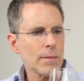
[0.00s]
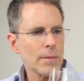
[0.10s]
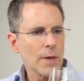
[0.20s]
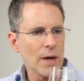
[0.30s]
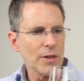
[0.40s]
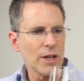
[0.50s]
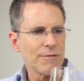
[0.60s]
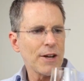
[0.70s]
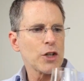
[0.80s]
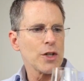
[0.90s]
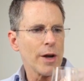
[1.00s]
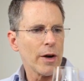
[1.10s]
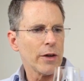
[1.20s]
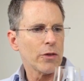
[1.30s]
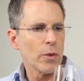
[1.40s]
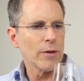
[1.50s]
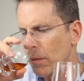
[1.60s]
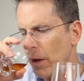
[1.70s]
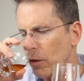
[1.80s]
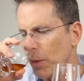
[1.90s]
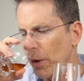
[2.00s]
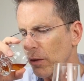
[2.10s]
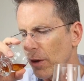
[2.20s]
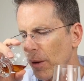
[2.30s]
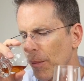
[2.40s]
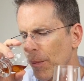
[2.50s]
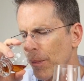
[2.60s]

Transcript: kind of a confectionery sort of experience there.